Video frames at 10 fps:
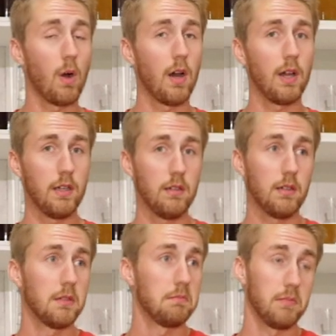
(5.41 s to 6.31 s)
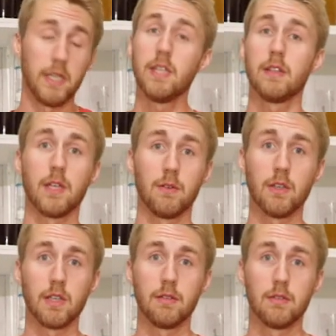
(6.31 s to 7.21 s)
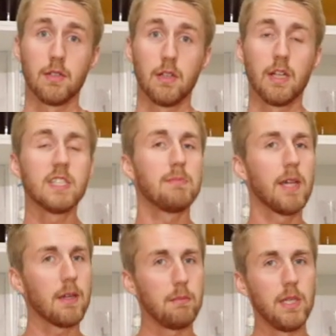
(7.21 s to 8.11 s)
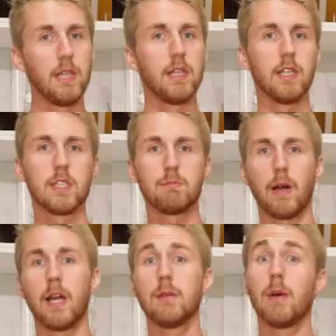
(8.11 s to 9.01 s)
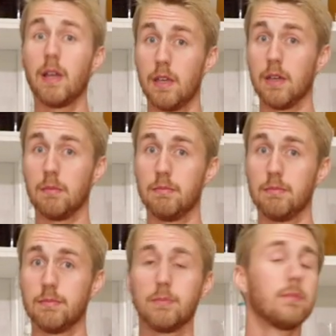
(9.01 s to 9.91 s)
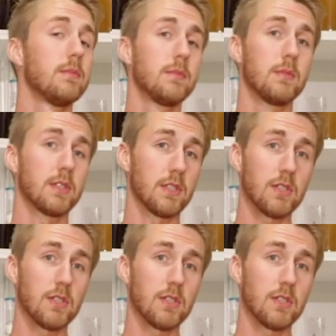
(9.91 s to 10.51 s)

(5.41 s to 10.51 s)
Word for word: wine, anything really. Let's make a mead inspired by him. Let's get